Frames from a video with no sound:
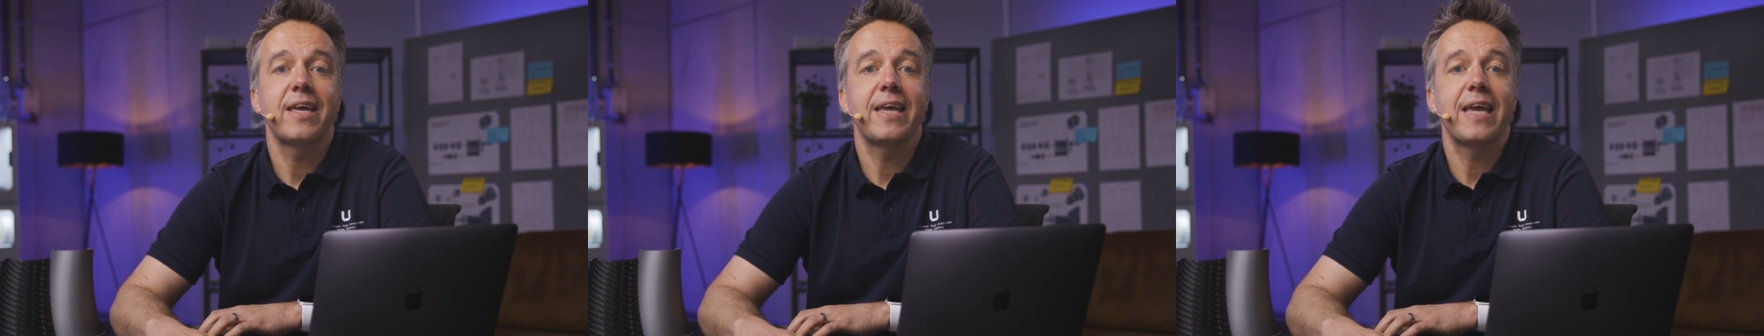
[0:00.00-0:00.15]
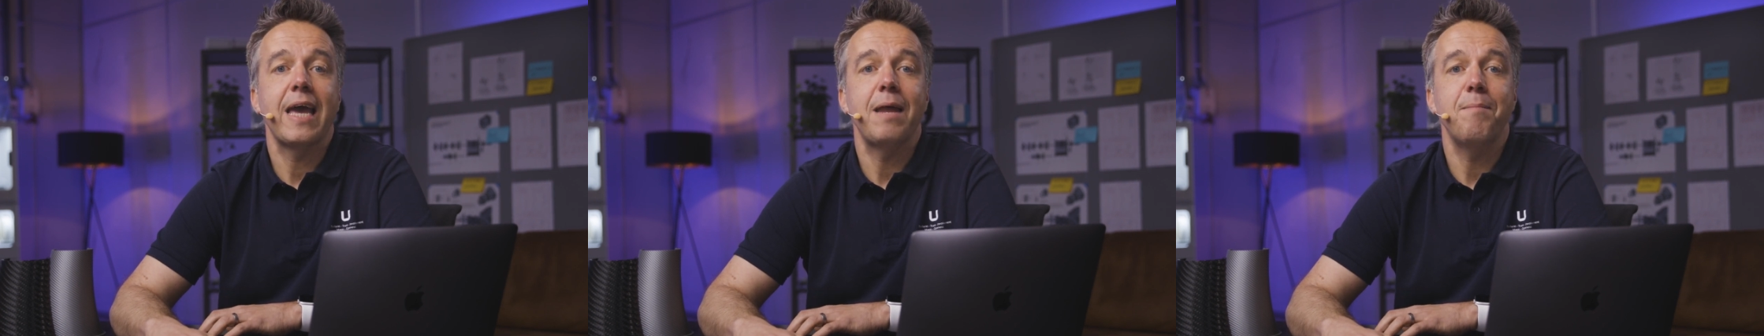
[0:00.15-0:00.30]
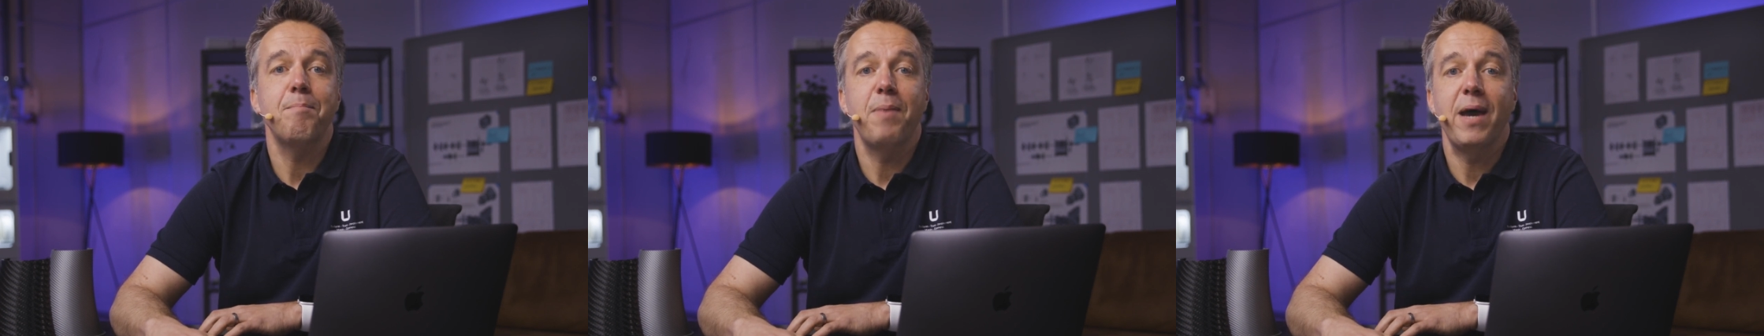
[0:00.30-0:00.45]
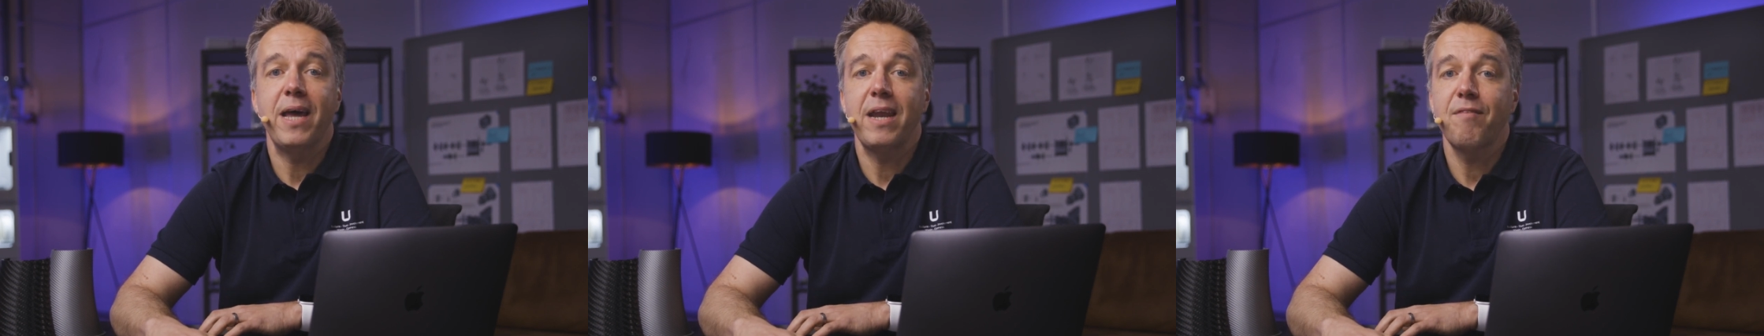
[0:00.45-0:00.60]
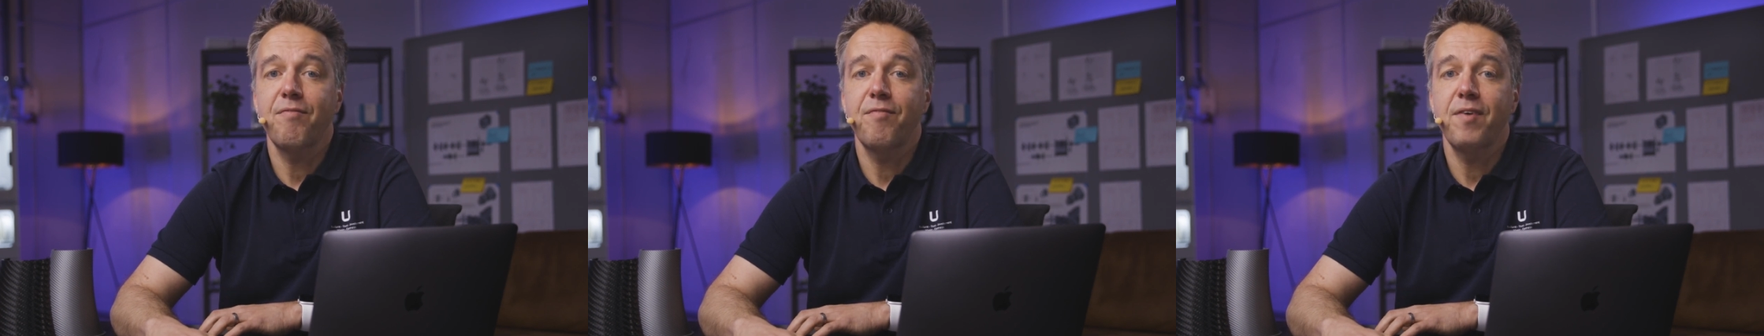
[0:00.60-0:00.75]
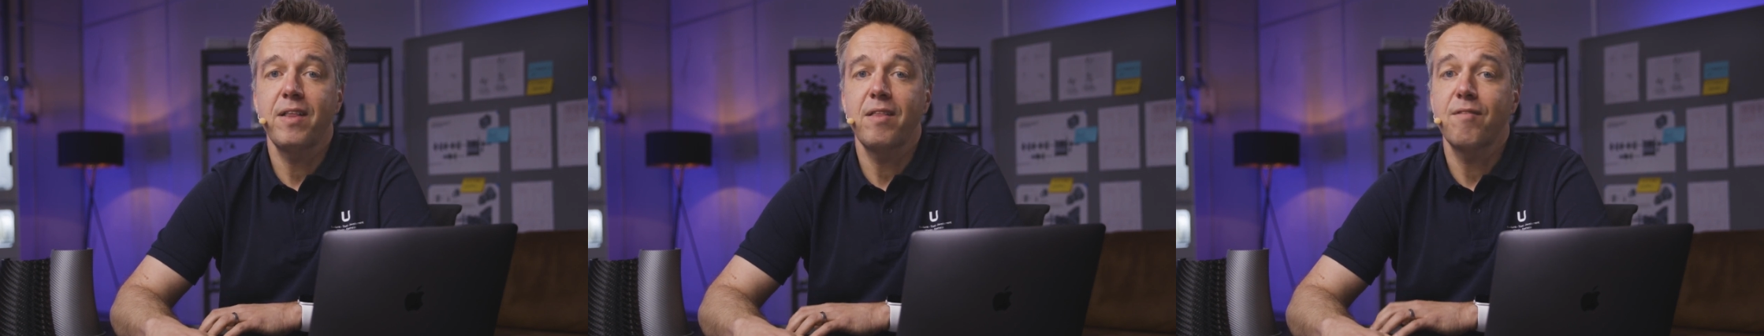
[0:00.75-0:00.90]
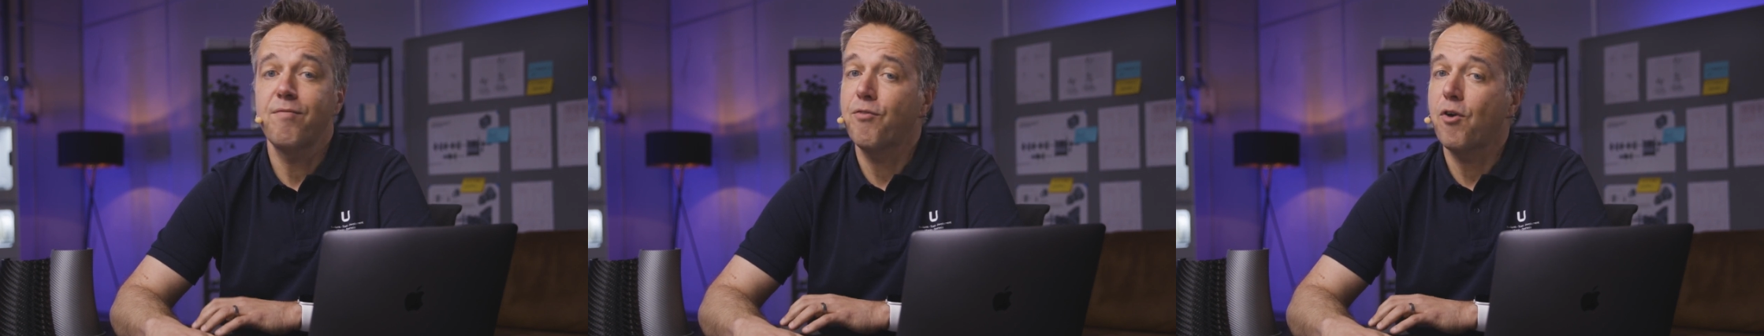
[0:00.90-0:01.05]
can
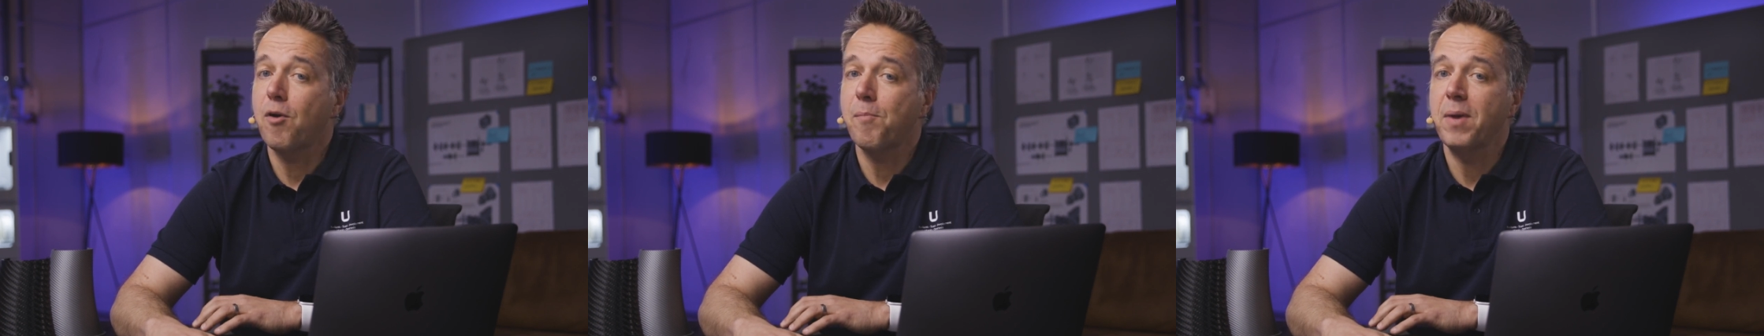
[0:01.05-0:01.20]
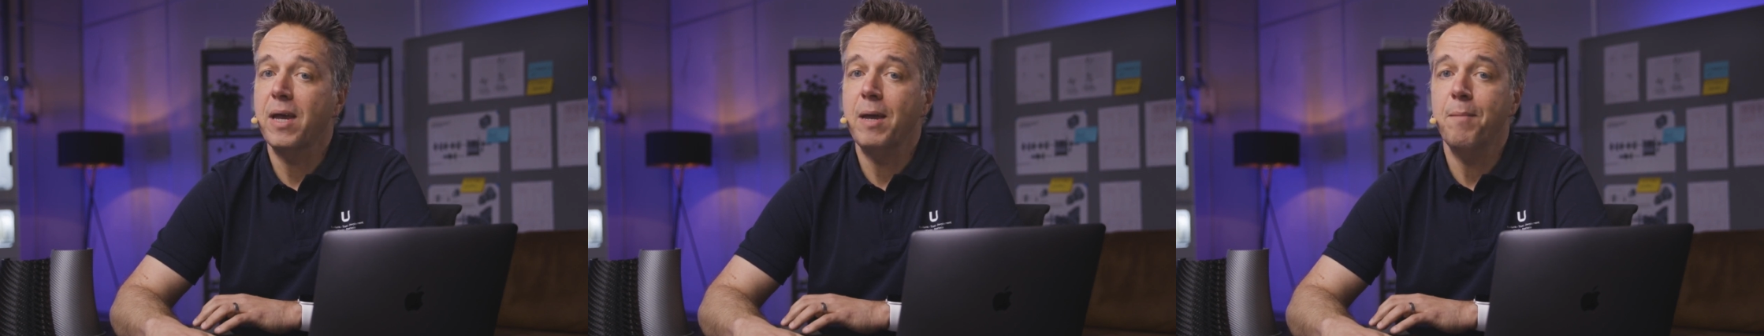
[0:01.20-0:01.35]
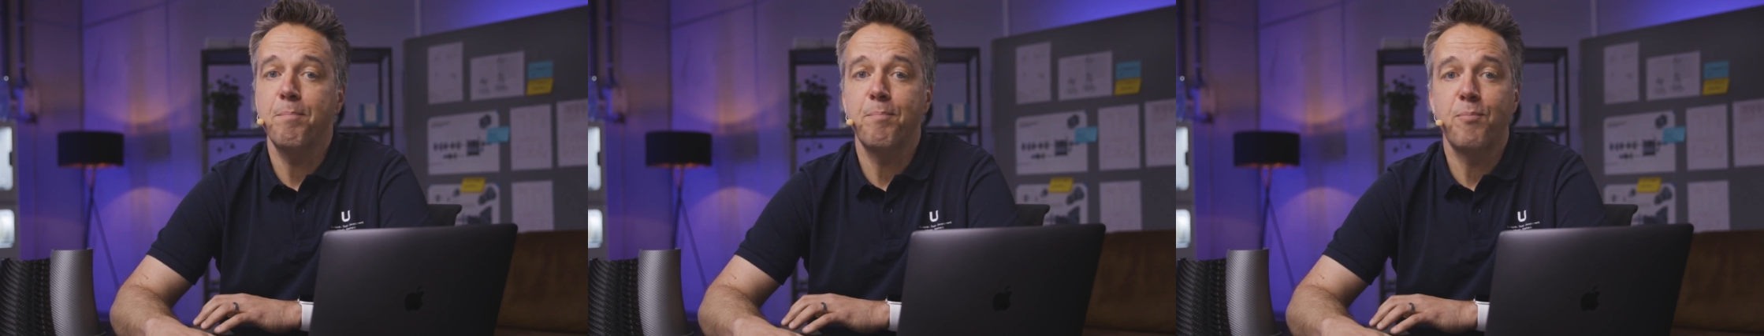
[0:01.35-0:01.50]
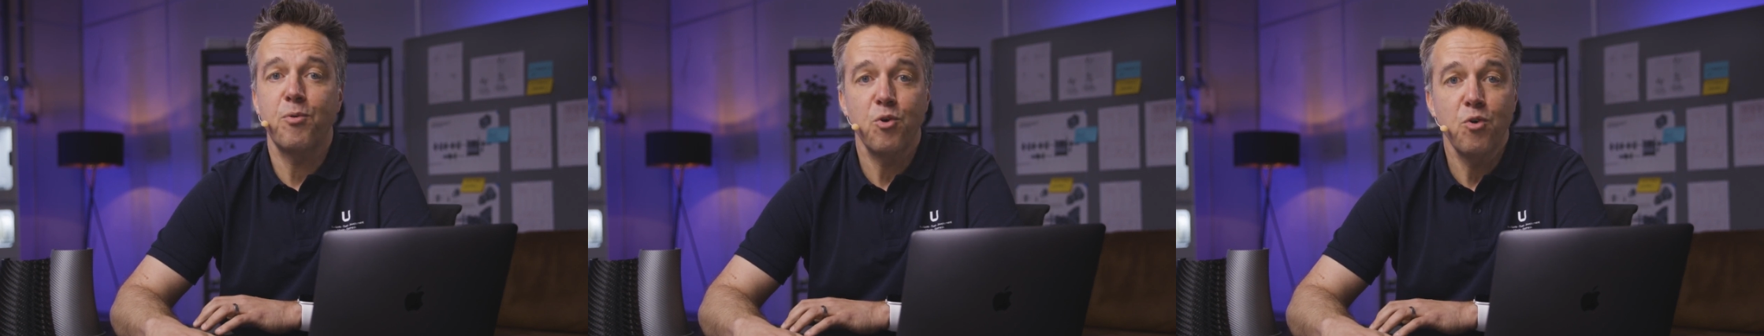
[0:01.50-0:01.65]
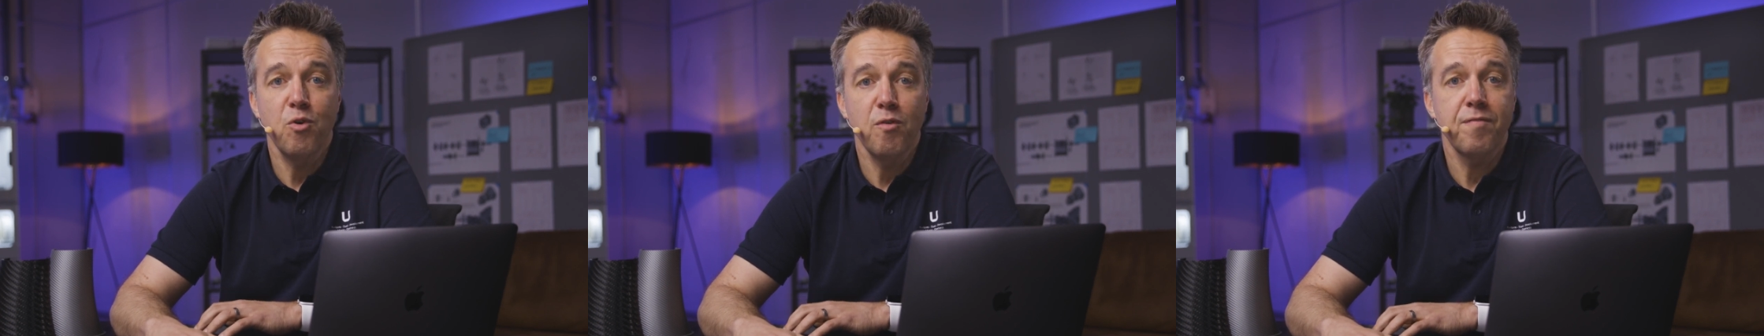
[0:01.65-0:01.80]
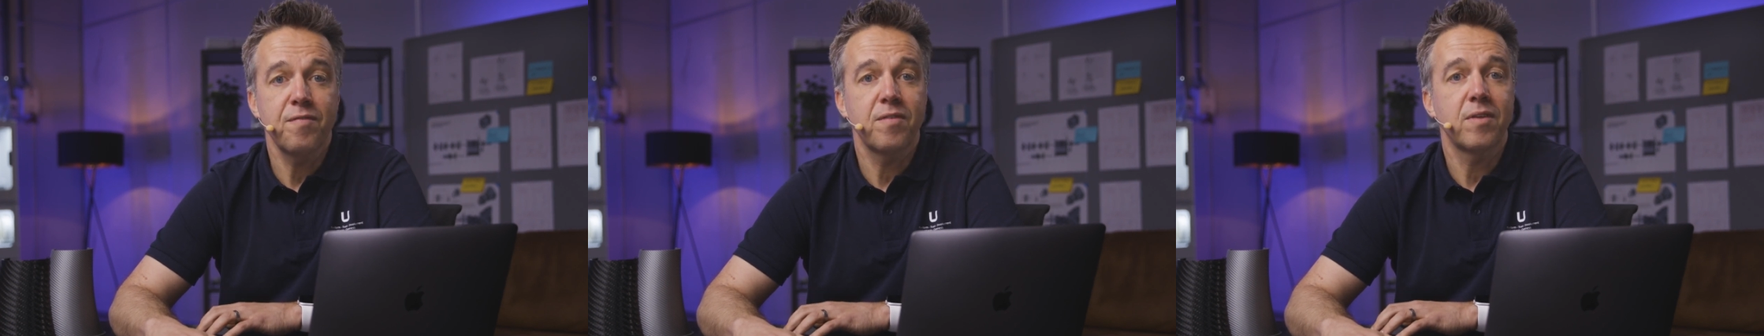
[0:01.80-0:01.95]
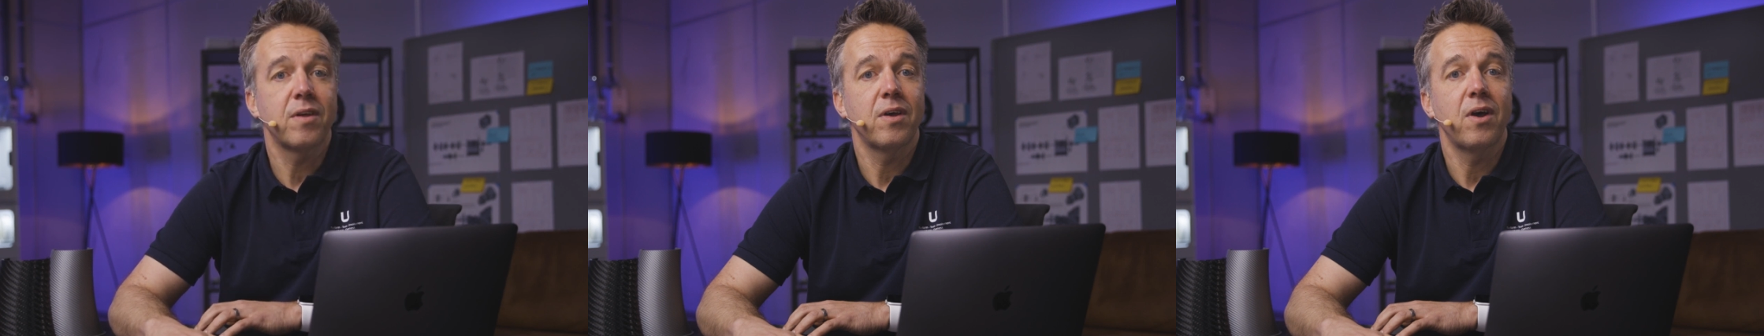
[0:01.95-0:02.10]
benefit from
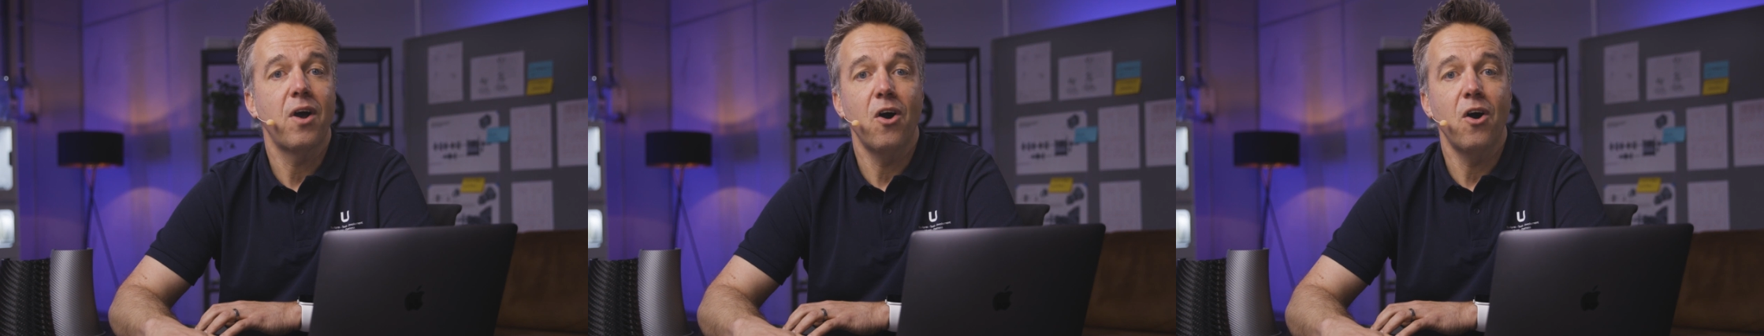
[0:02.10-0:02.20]
improved